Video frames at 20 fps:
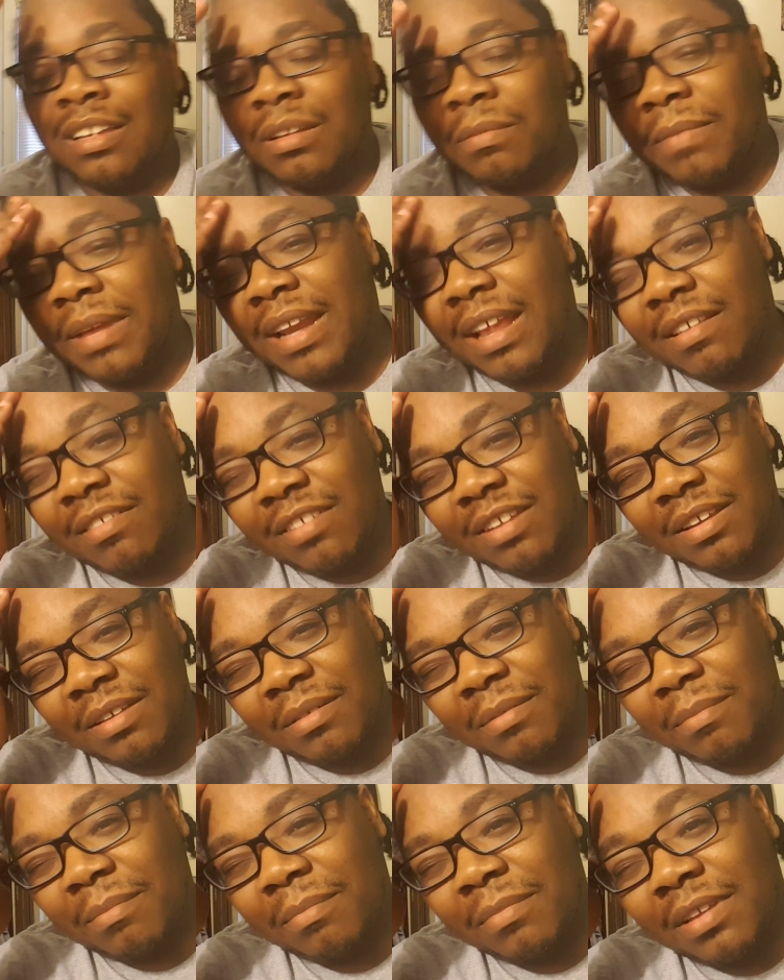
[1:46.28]
Man, that
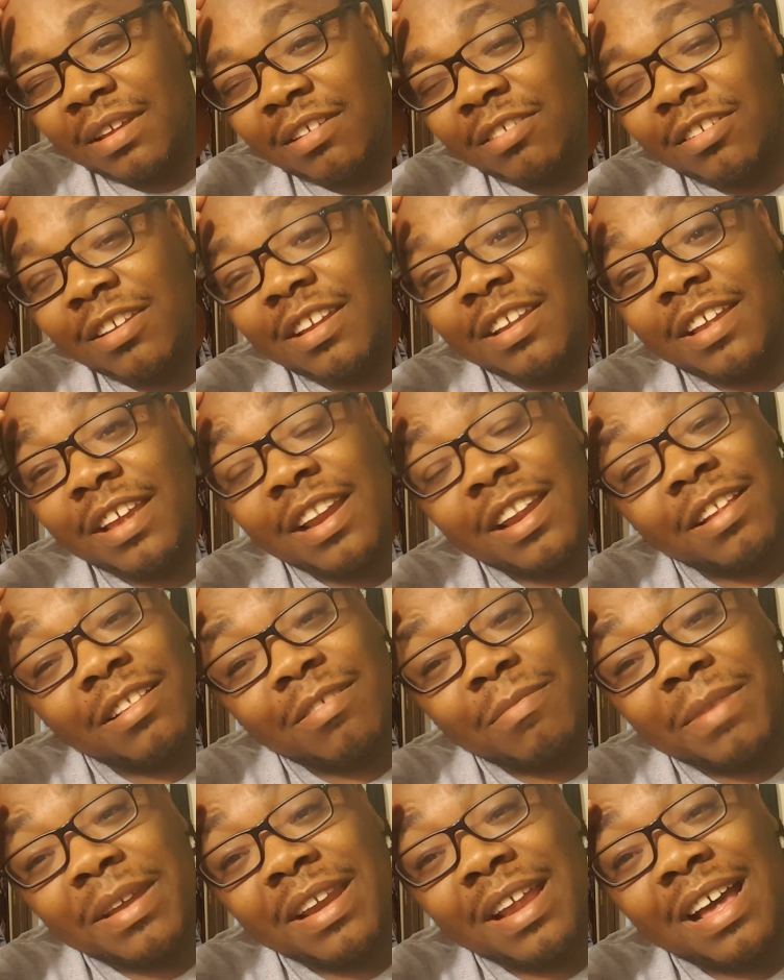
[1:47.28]
shit, this shit get
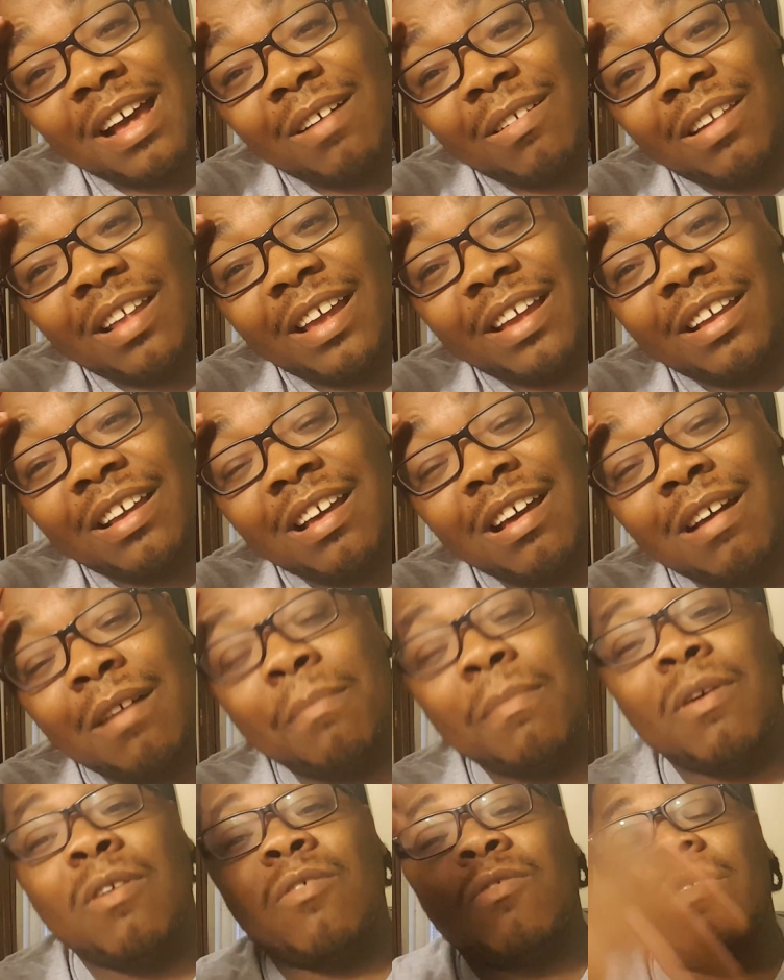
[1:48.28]
into me now. Like,
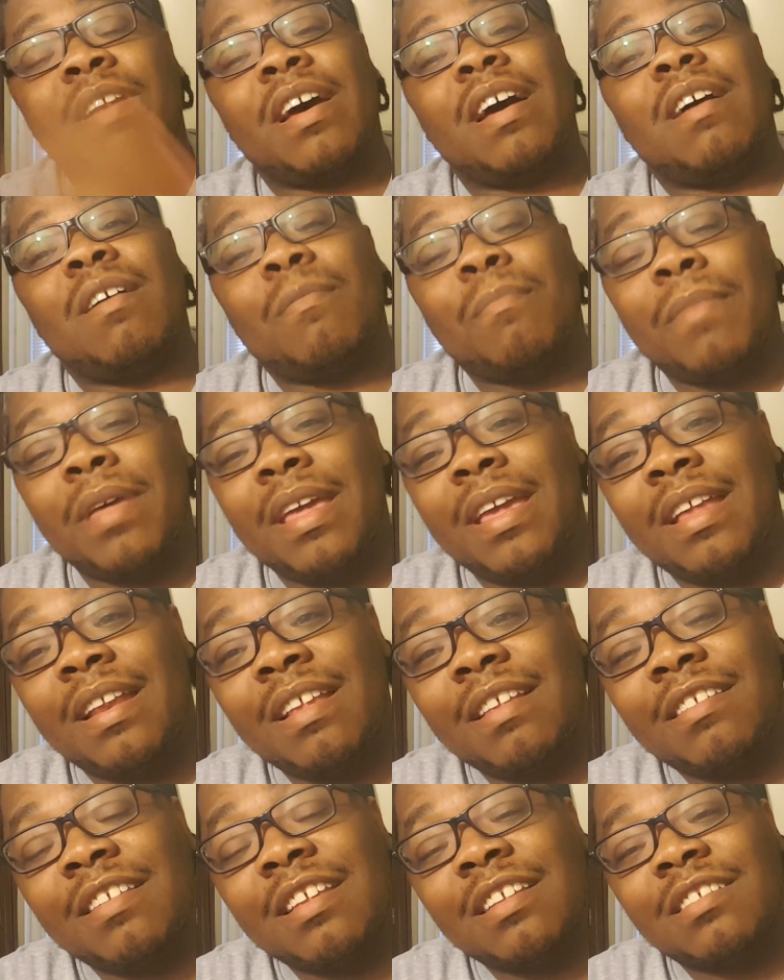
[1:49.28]
come on now, man.
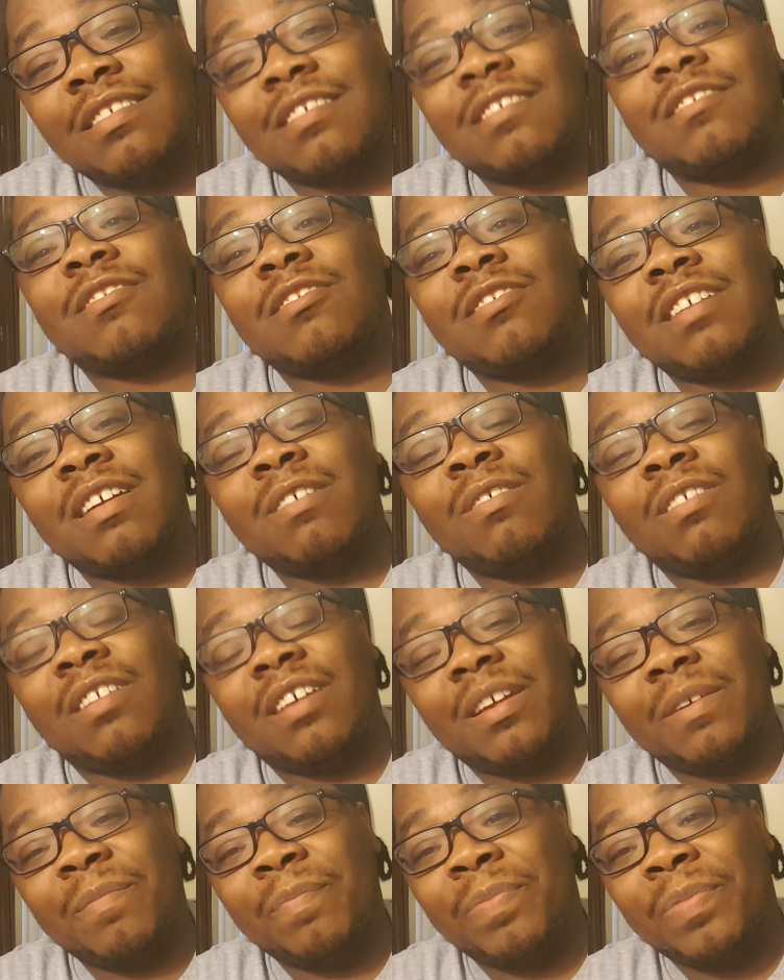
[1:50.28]
This is just
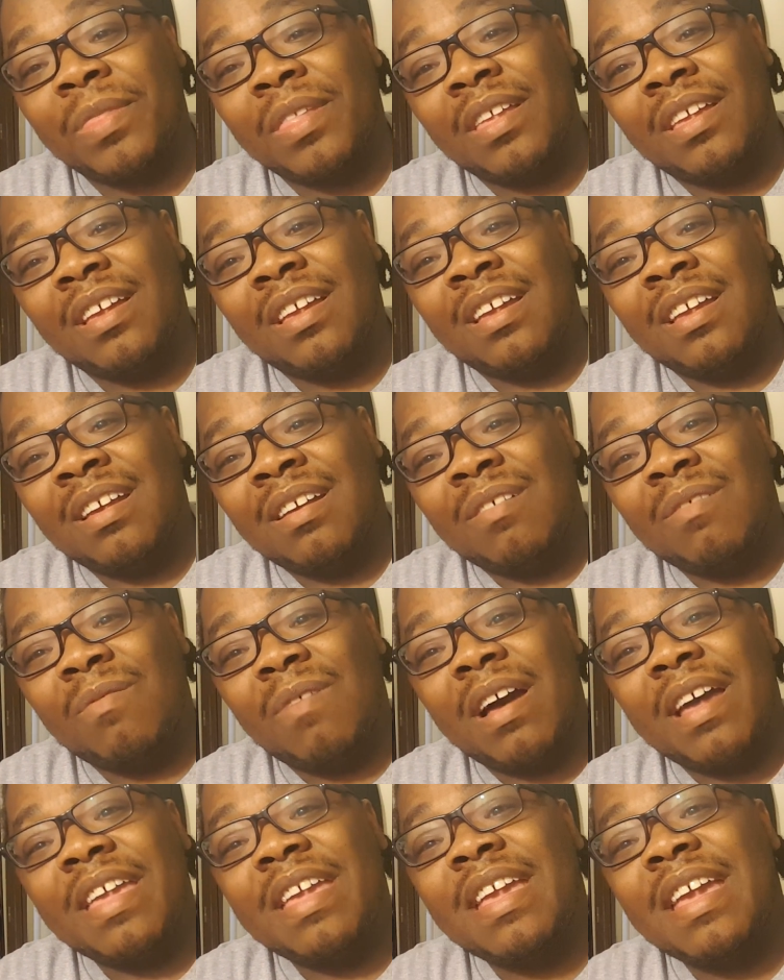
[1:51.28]
silly.
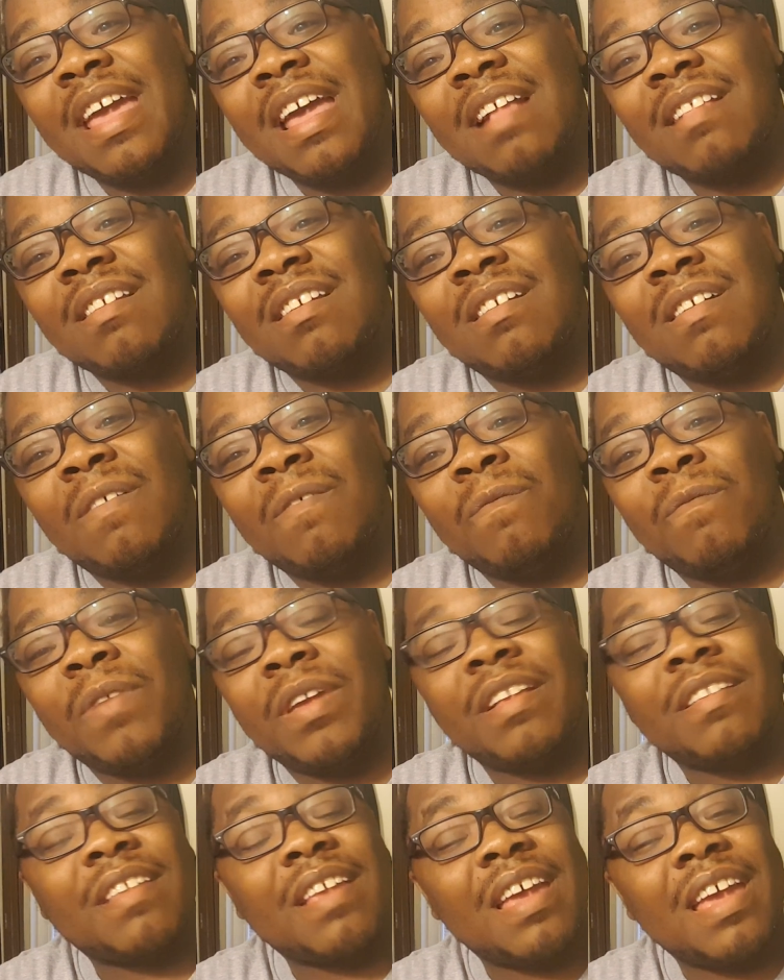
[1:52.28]
Why he have to
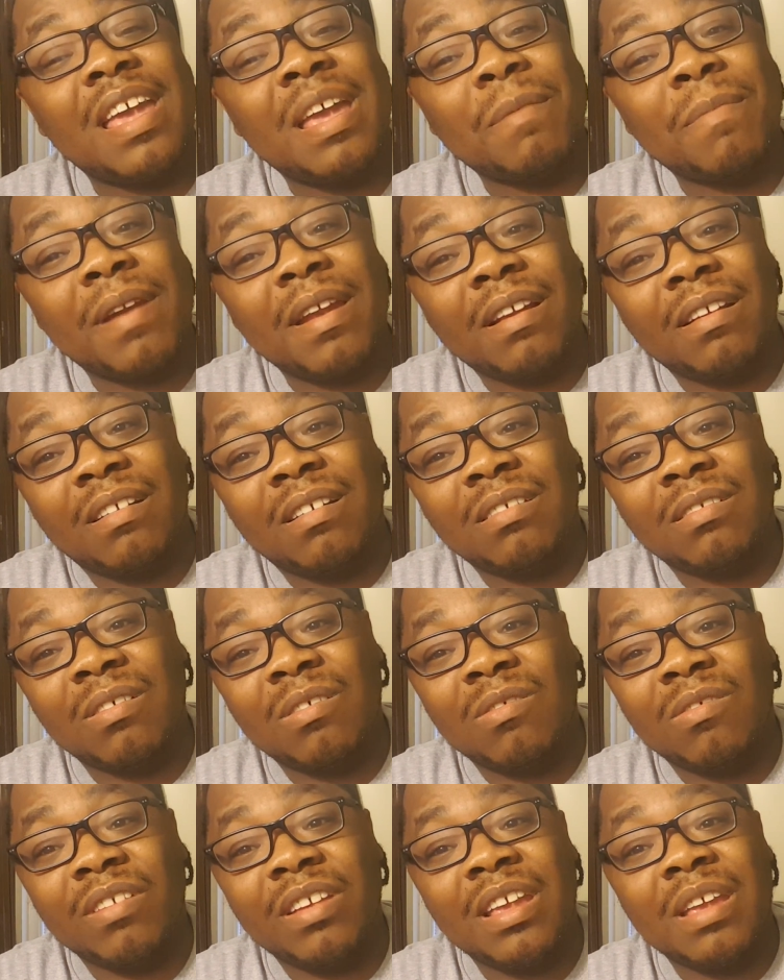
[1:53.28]
convince everybody to
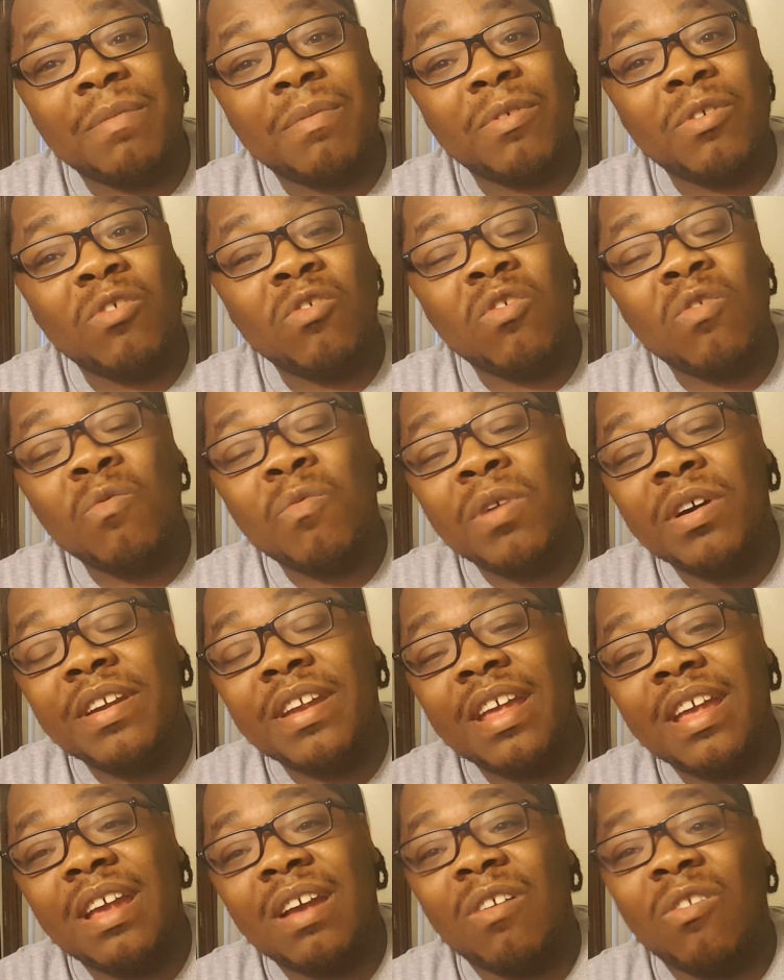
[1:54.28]
turn evil? You the one
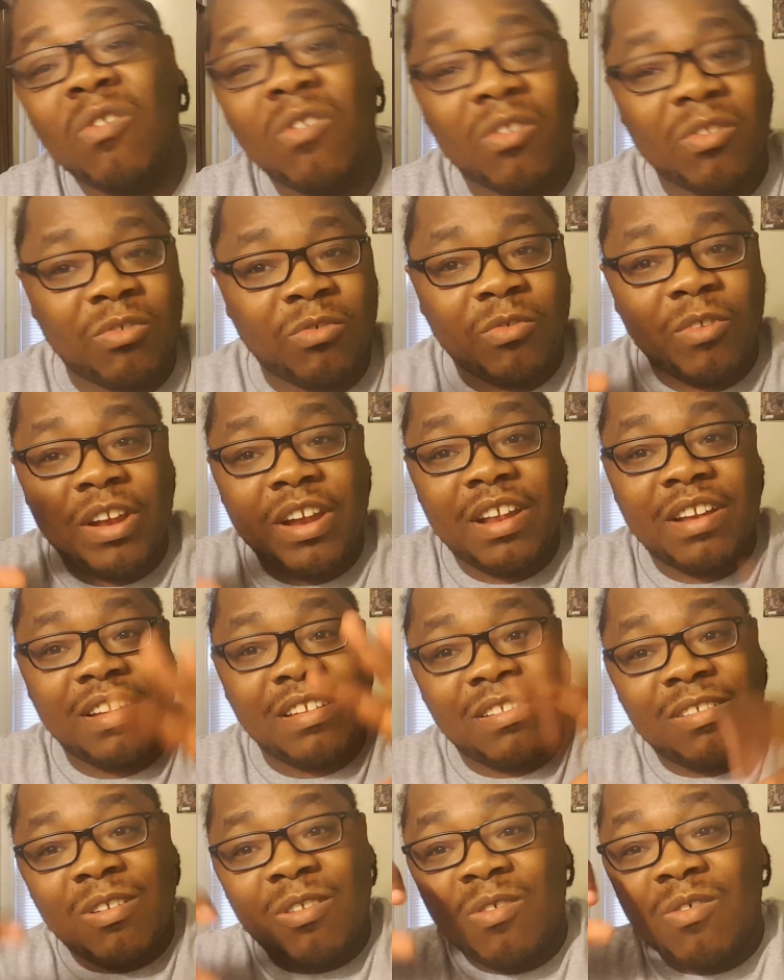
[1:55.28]
that orchestrated
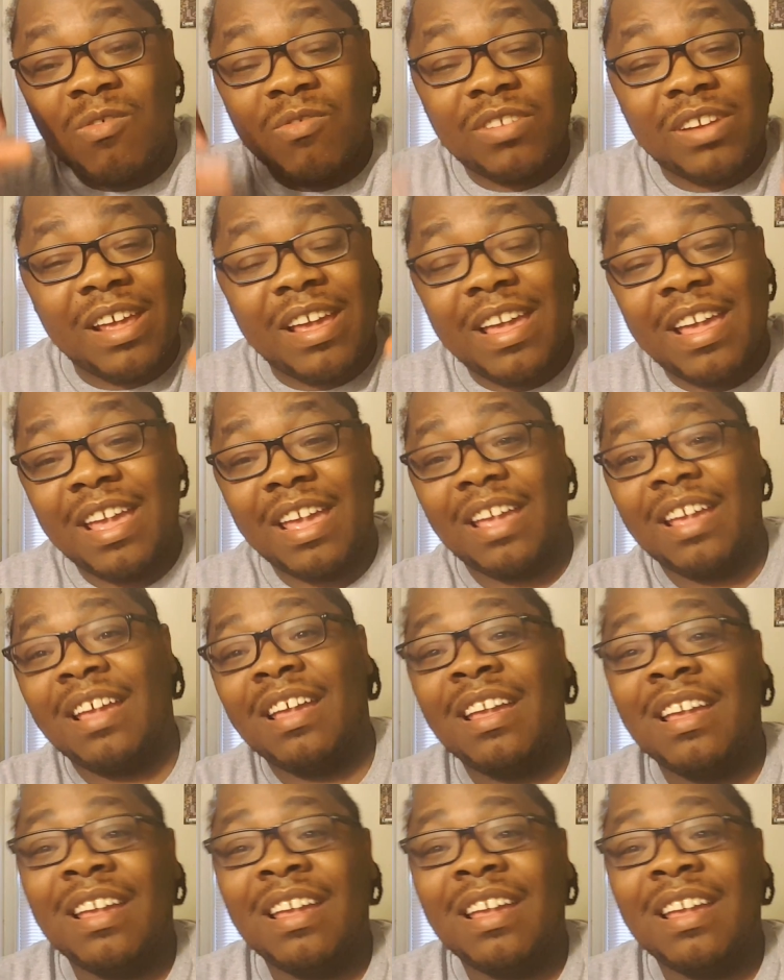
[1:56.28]
this whole thing.